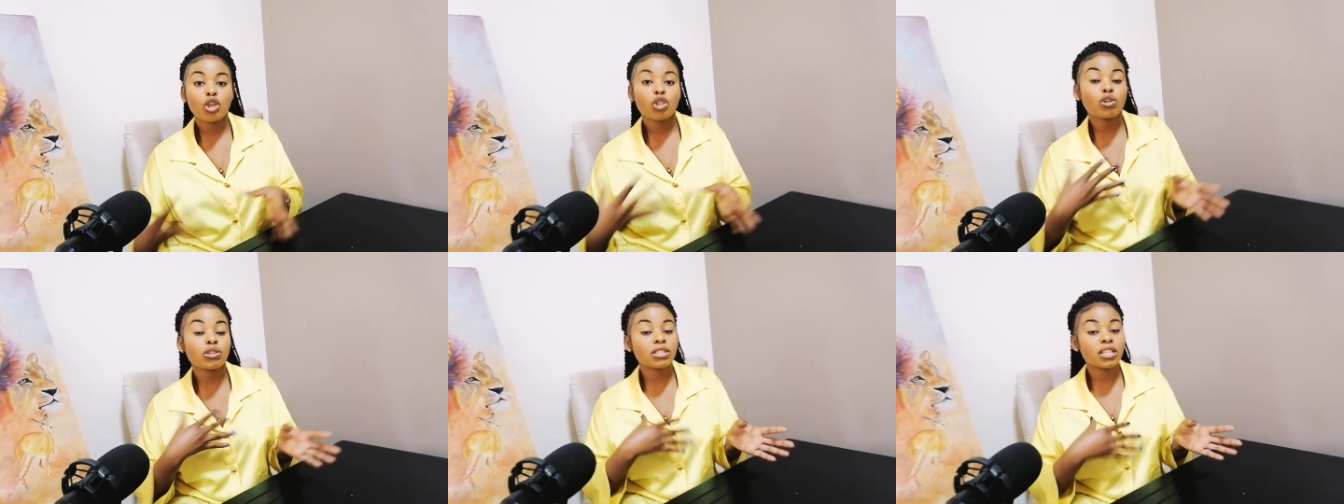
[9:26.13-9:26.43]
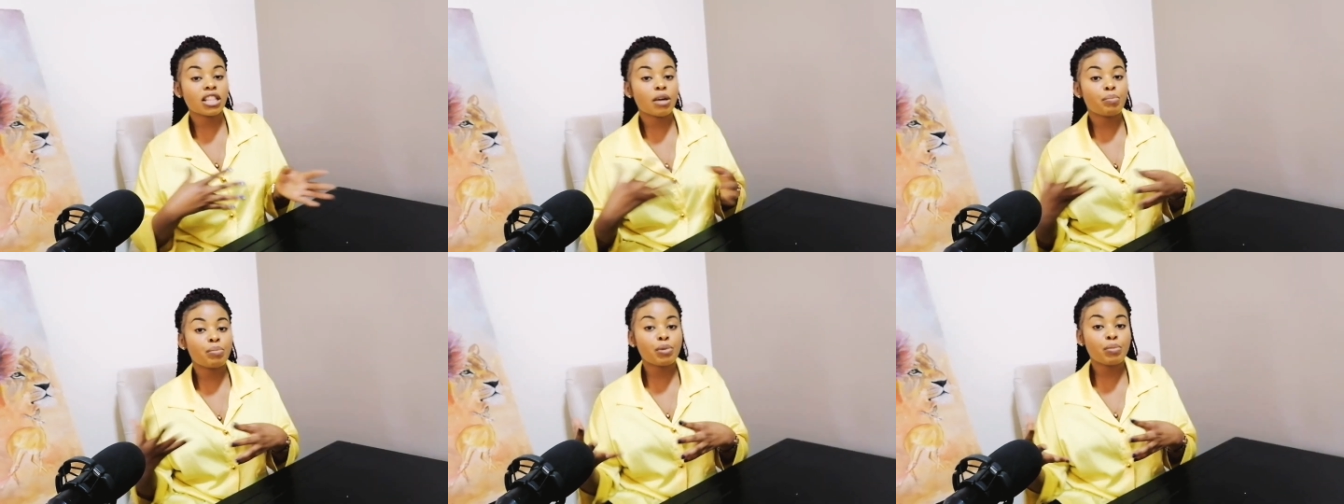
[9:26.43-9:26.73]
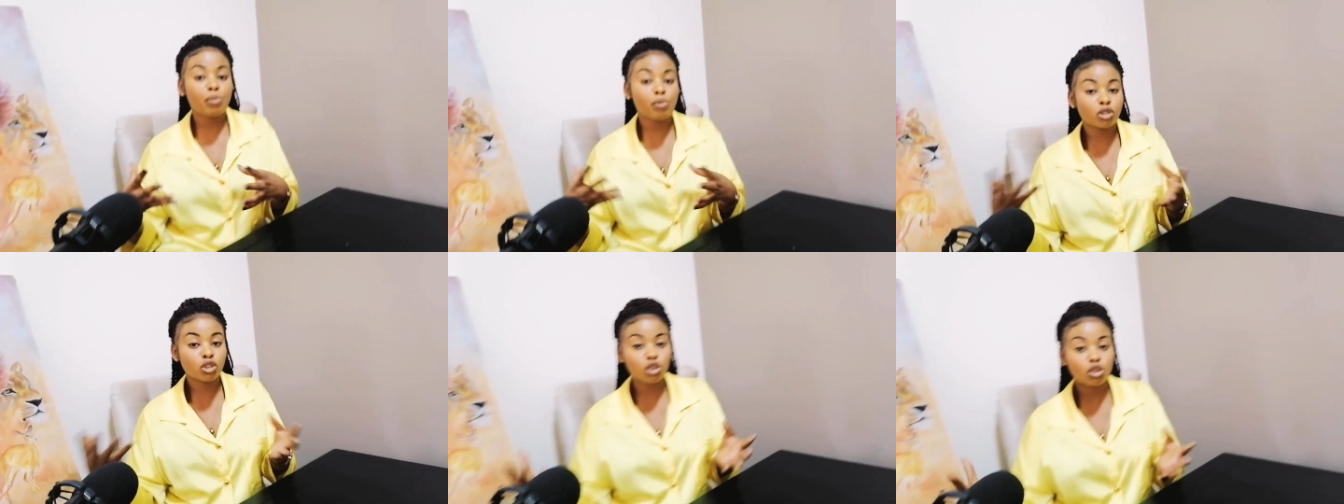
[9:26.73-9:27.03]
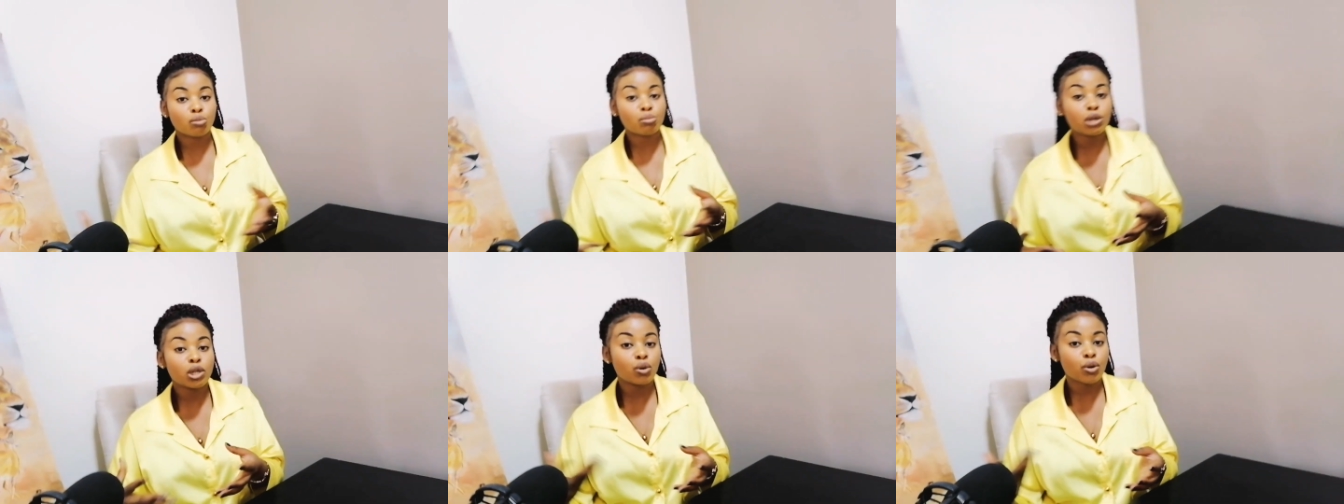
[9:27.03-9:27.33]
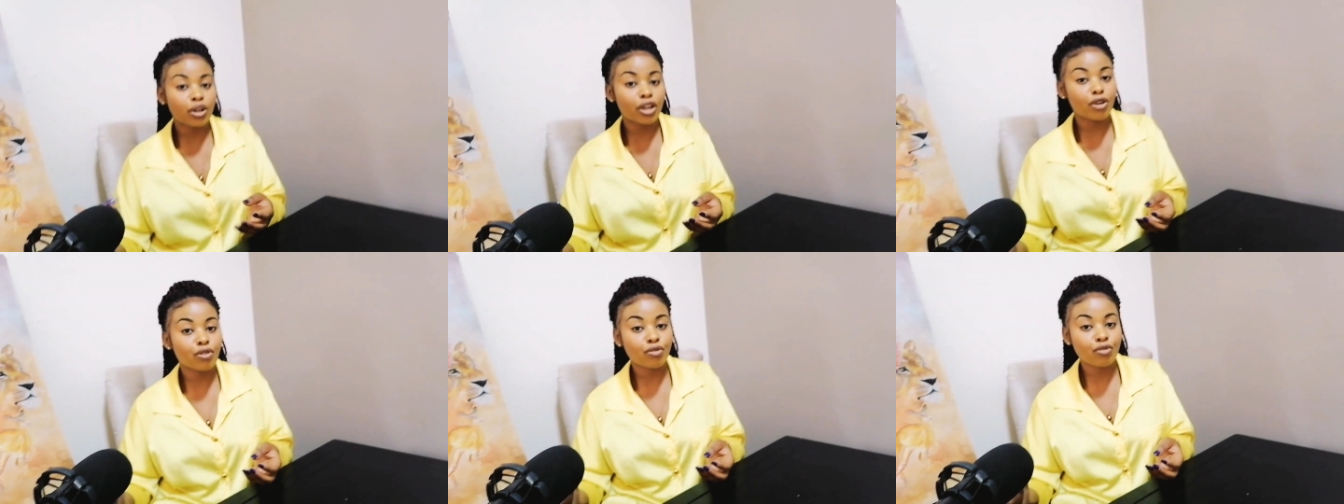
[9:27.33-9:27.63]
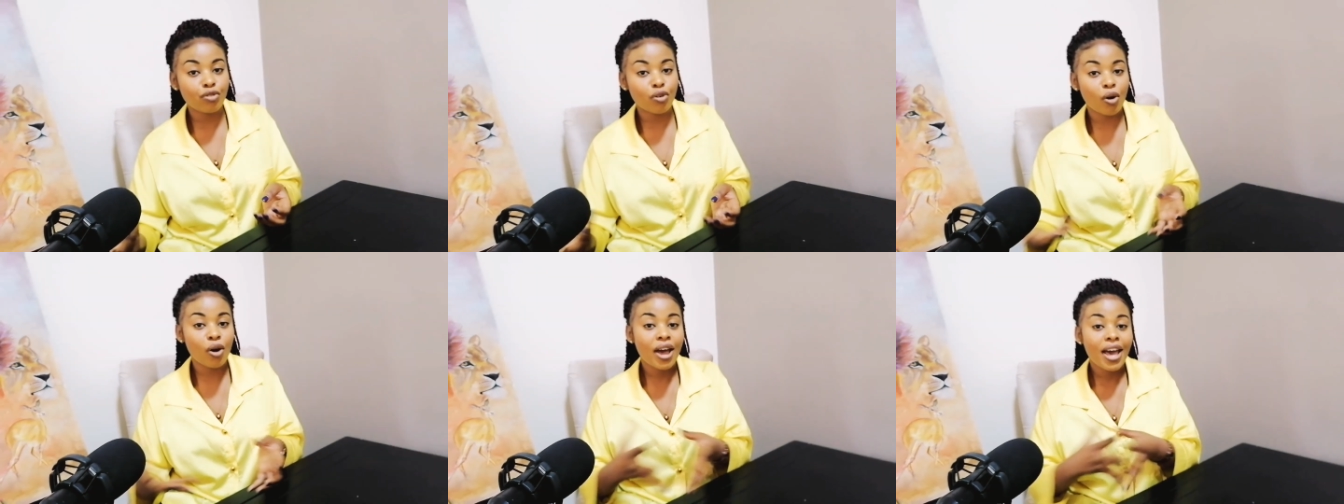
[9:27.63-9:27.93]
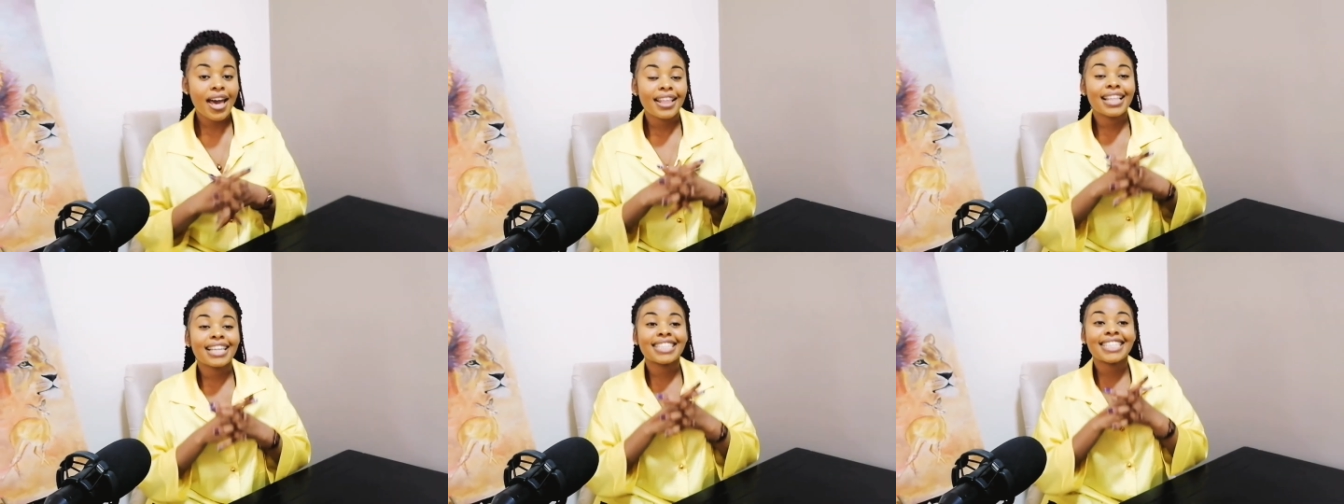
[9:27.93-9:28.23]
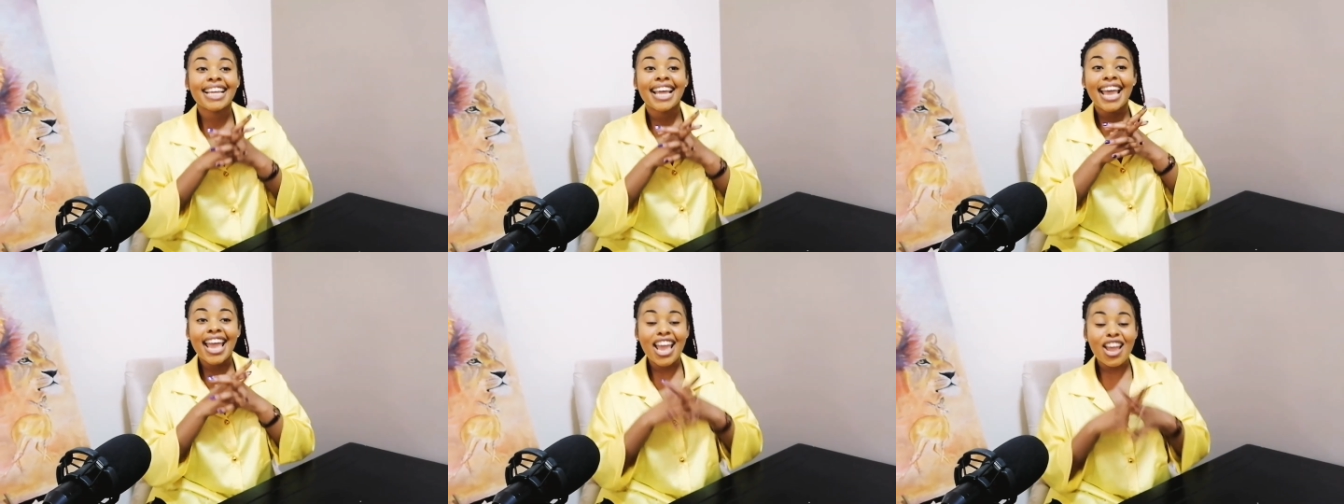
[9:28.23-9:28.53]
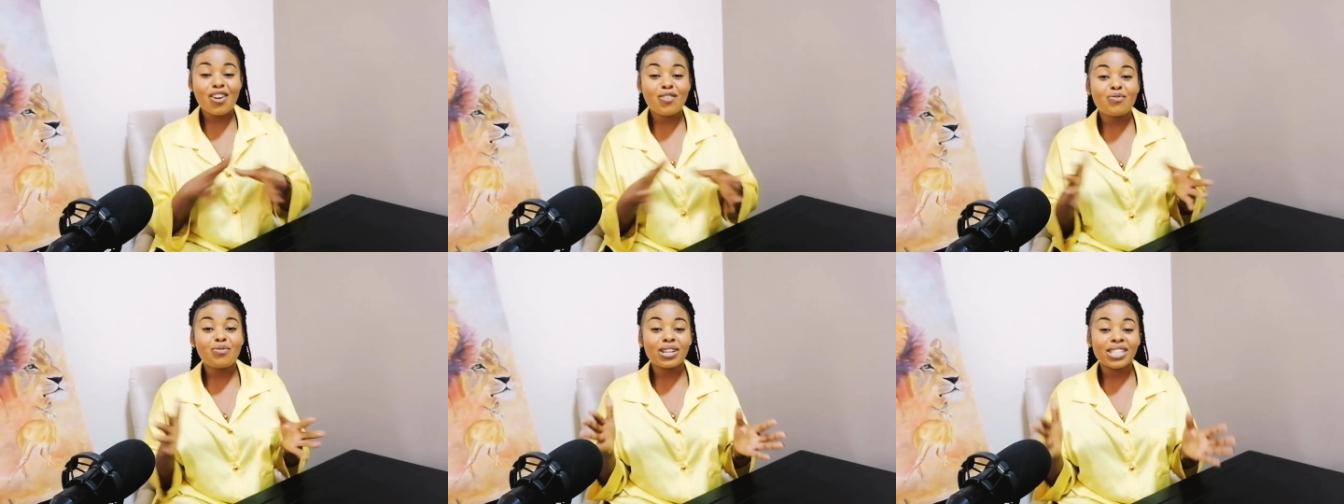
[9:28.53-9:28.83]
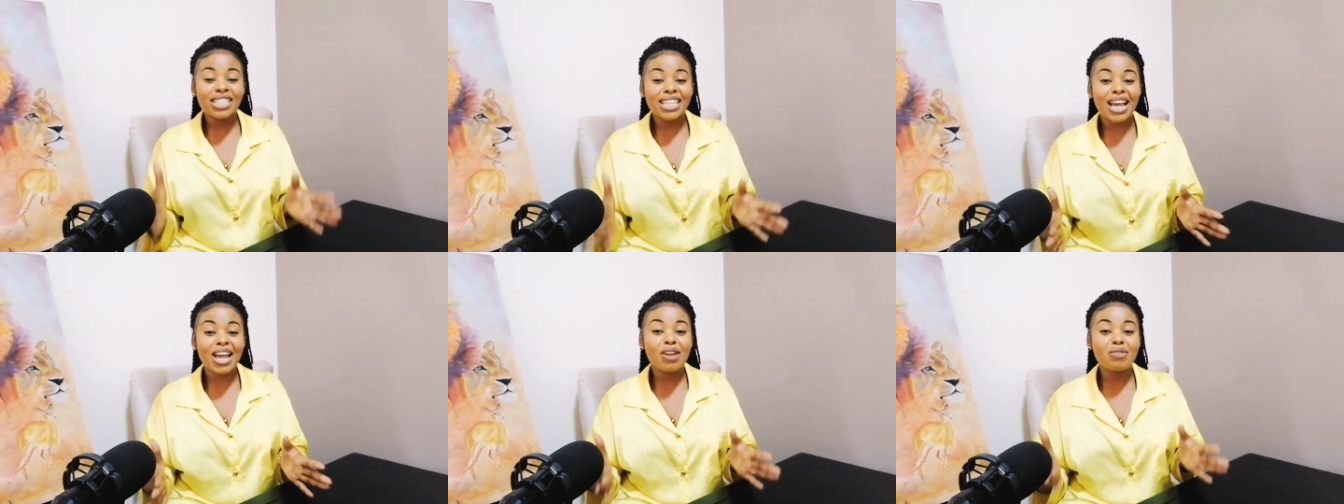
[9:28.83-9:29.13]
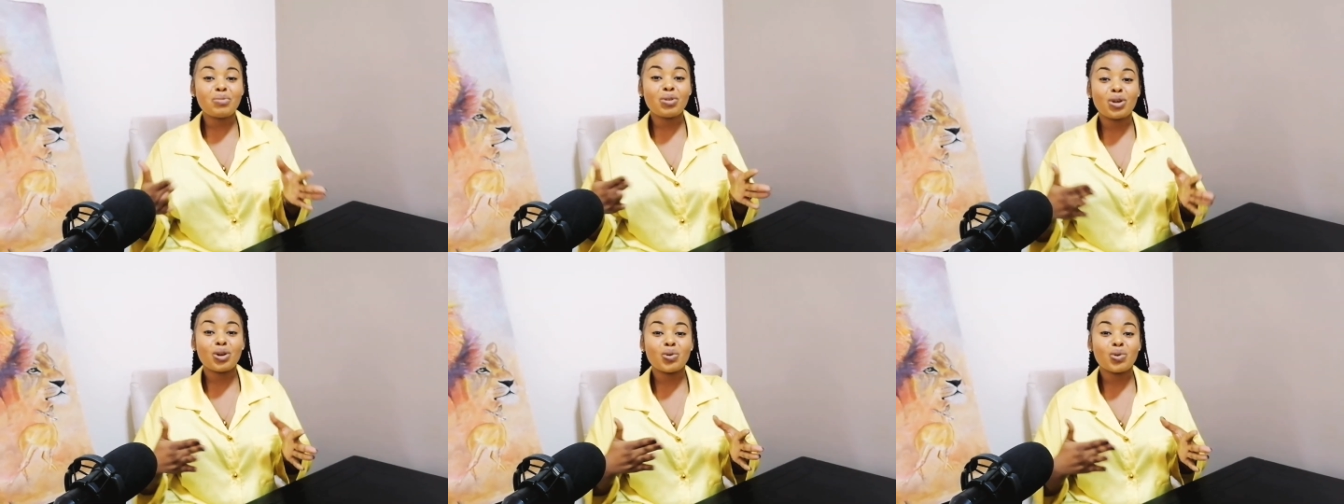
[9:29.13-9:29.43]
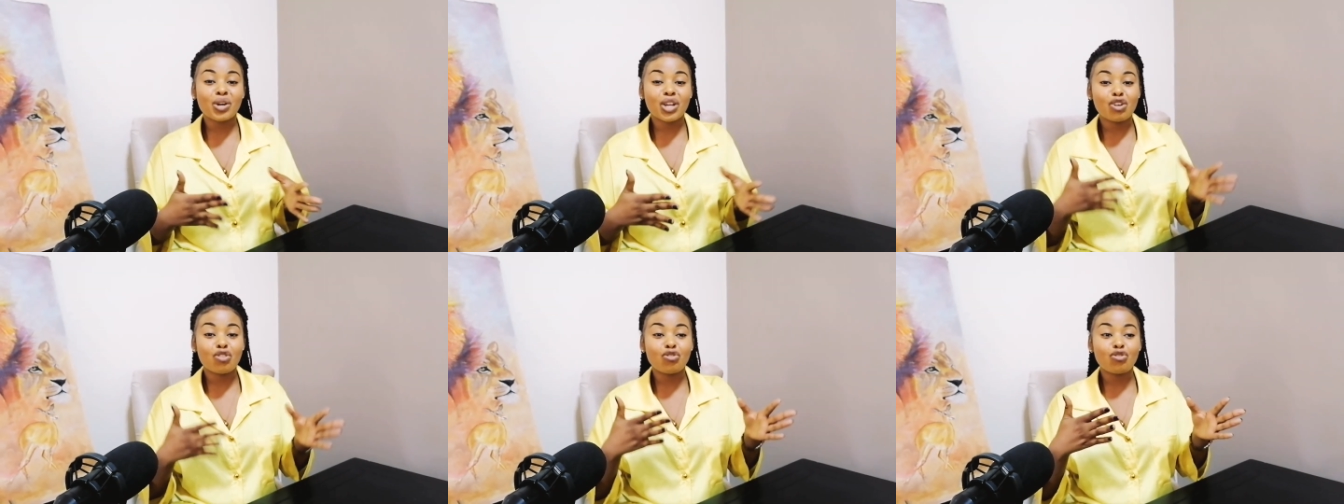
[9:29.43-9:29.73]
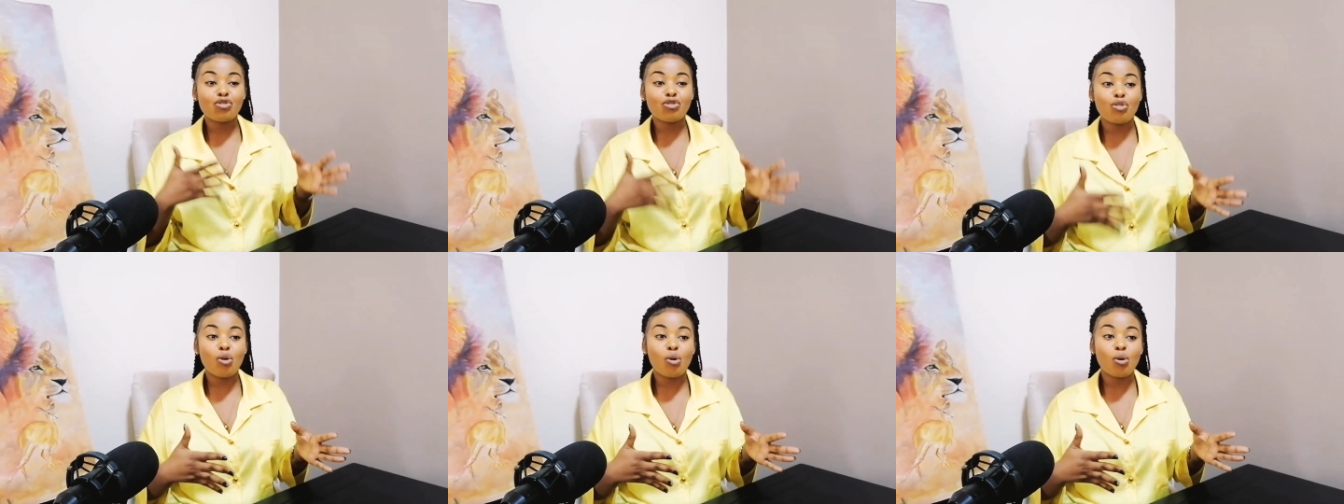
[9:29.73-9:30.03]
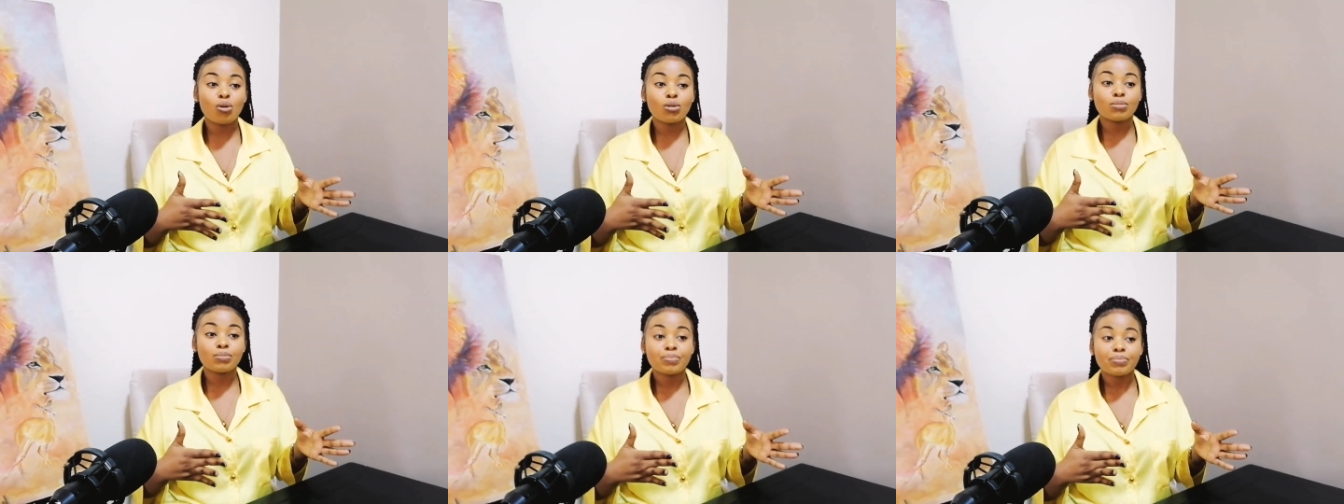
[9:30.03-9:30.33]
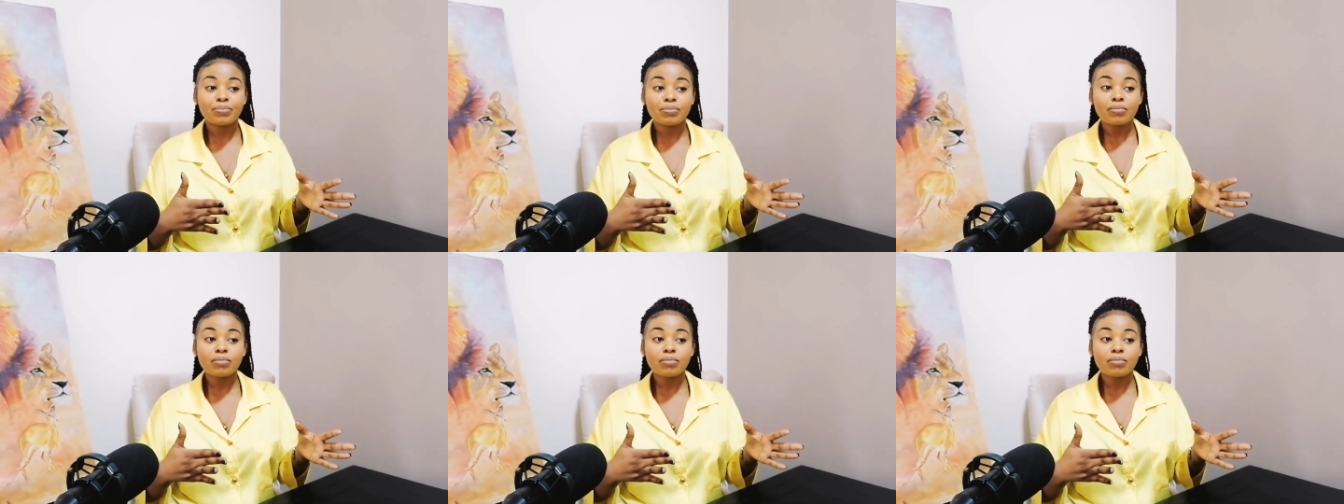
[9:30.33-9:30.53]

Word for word: those are the people we should be looking for that every time you're looking for